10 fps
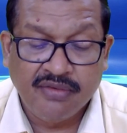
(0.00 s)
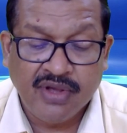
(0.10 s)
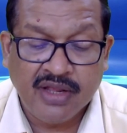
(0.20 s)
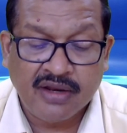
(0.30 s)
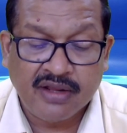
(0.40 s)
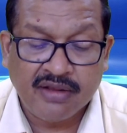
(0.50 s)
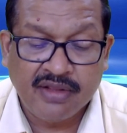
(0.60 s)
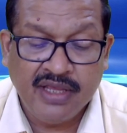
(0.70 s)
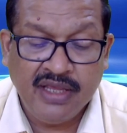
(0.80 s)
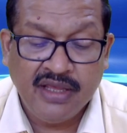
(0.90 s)
where
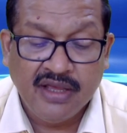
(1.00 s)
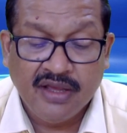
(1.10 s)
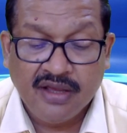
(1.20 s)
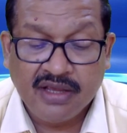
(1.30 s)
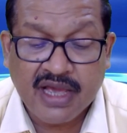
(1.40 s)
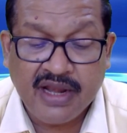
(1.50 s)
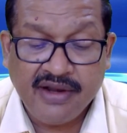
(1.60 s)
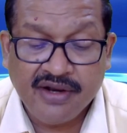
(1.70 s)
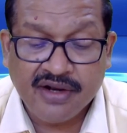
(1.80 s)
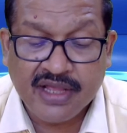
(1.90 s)
the
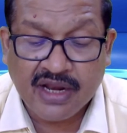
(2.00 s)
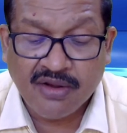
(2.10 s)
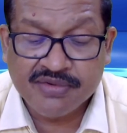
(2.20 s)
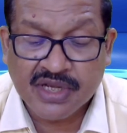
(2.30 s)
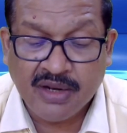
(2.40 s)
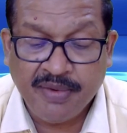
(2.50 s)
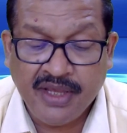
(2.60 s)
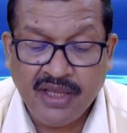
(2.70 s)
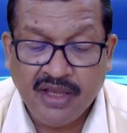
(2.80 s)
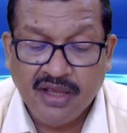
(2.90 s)
guarantor thereof shall
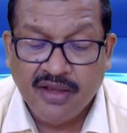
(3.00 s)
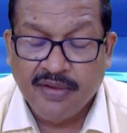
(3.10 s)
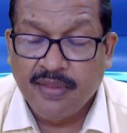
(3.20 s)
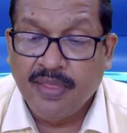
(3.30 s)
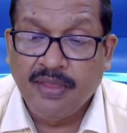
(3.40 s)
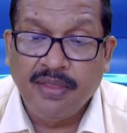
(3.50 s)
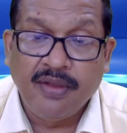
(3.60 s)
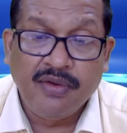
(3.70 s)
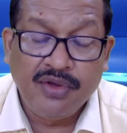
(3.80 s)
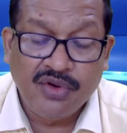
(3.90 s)
be
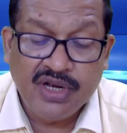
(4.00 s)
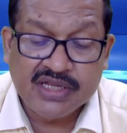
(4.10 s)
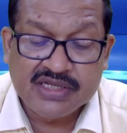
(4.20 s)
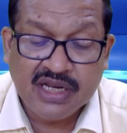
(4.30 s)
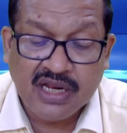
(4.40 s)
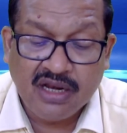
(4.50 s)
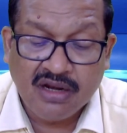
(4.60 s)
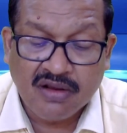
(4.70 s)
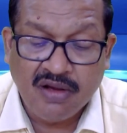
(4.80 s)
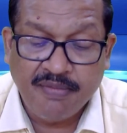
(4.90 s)
your National
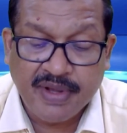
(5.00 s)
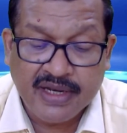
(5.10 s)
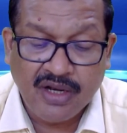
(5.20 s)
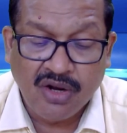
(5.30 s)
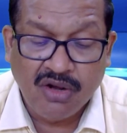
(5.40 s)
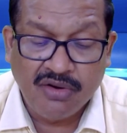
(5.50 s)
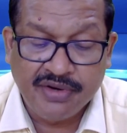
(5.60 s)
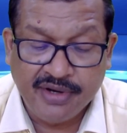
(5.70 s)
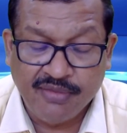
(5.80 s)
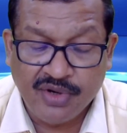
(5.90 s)
Company Law
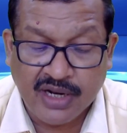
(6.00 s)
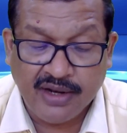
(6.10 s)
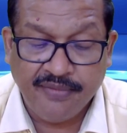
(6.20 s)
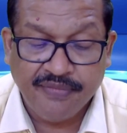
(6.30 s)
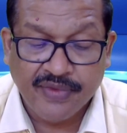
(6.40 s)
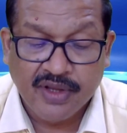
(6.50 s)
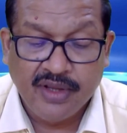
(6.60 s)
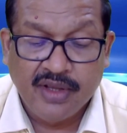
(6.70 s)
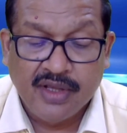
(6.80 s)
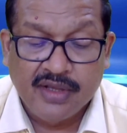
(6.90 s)
Tribunal.
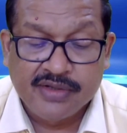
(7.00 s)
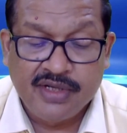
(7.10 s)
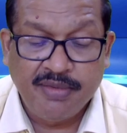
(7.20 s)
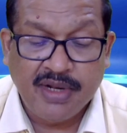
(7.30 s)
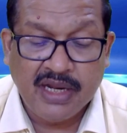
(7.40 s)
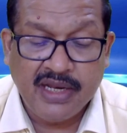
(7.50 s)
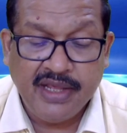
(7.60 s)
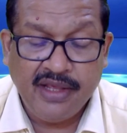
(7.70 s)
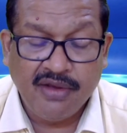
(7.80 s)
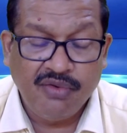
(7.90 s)

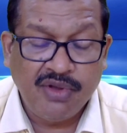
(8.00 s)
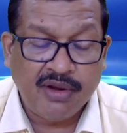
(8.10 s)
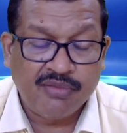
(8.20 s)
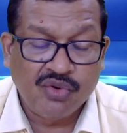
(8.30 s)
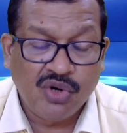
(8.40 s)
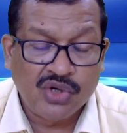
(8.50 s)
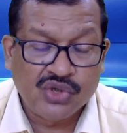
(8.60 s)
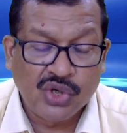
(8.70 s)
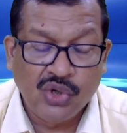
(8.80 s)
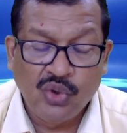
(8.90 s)
Similarly, we have to
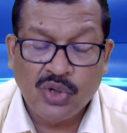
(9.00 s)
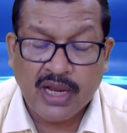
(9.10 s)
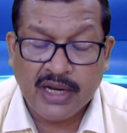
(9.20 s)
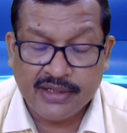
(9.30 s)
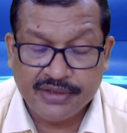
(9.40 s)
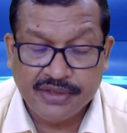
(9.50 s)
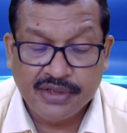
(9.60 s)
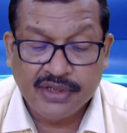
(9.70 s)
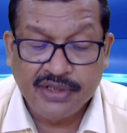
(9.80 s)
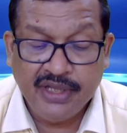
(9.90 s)
also look at
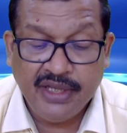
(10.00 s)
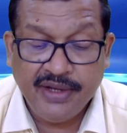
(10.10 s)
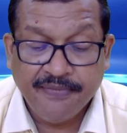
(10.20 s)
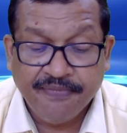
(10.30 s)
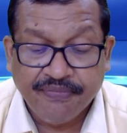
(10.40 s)
the